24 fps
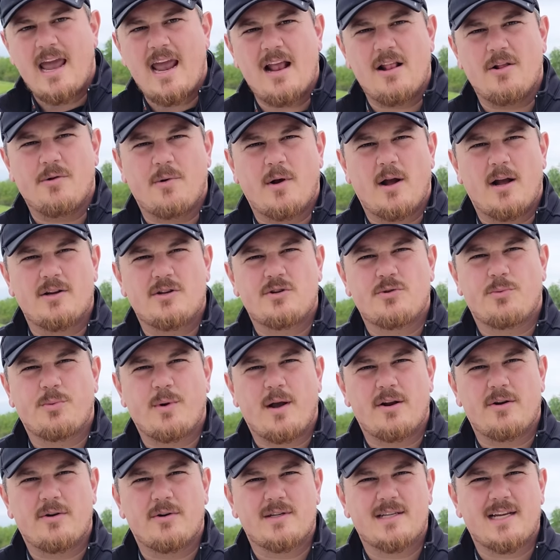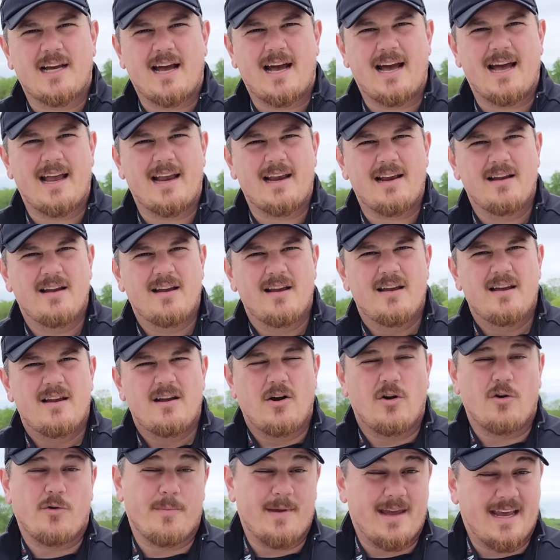aileron to rudder tie
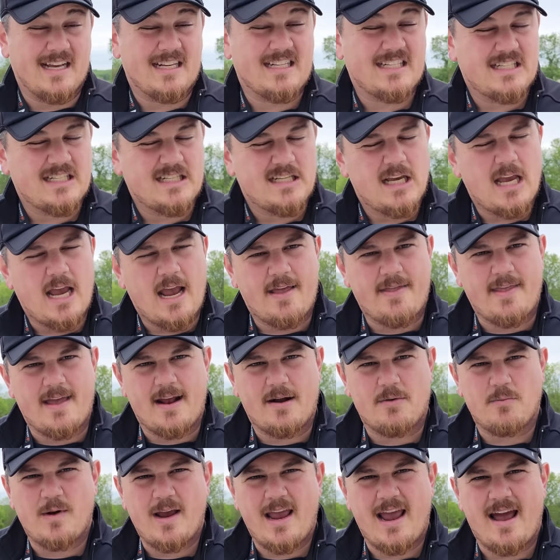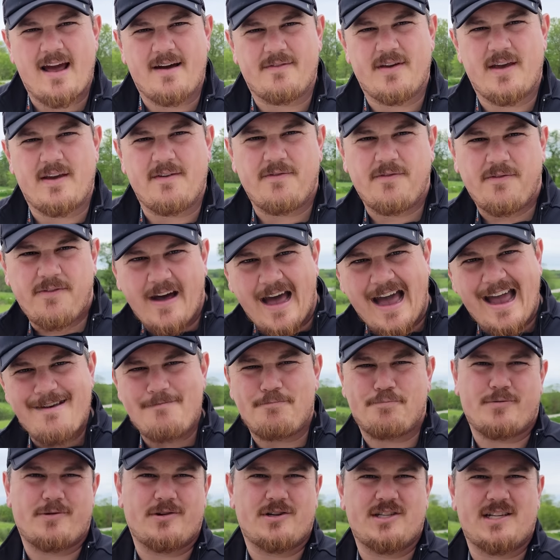or mix, and then we have a
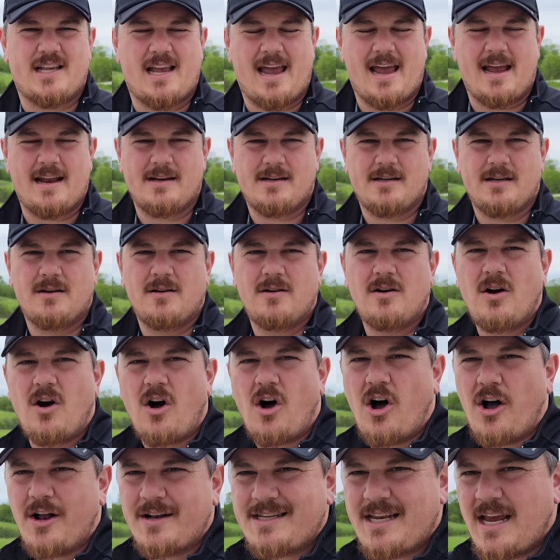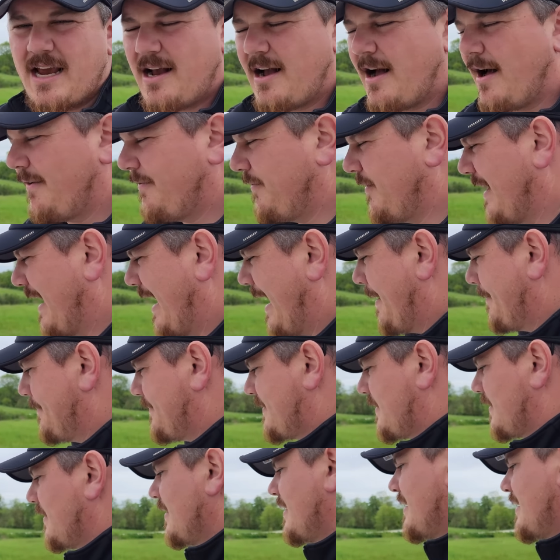5% on takeoff flaps.